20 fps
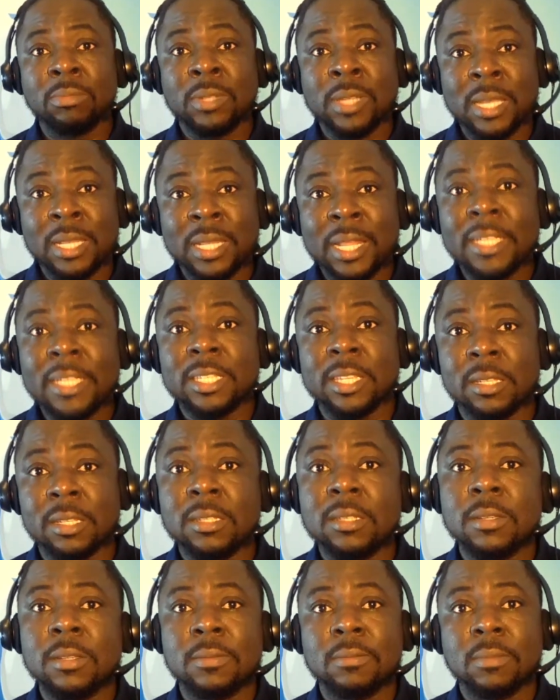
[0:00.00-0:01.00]
get
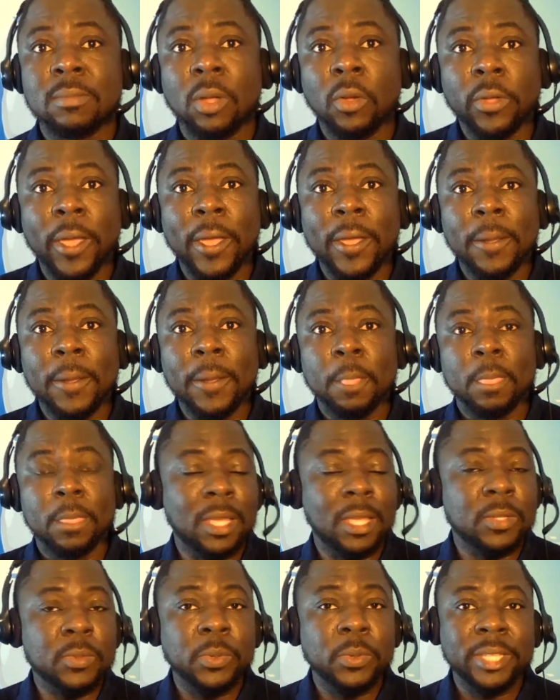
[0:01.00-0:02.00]
licensed. Okay?
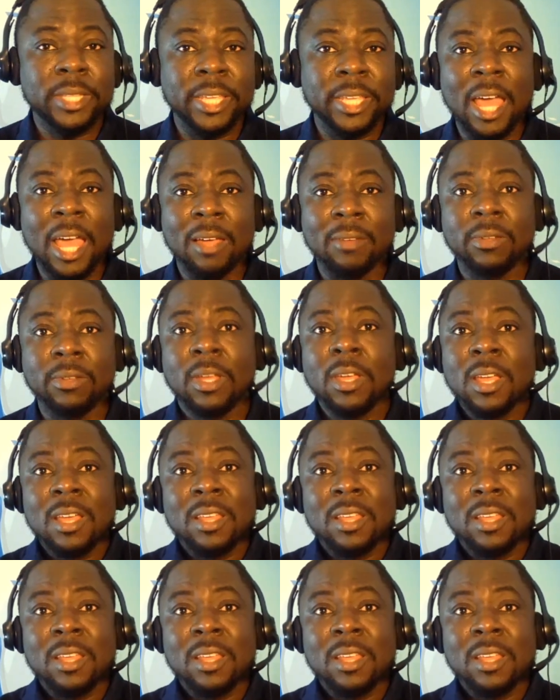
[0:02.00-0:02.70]
That's what they have.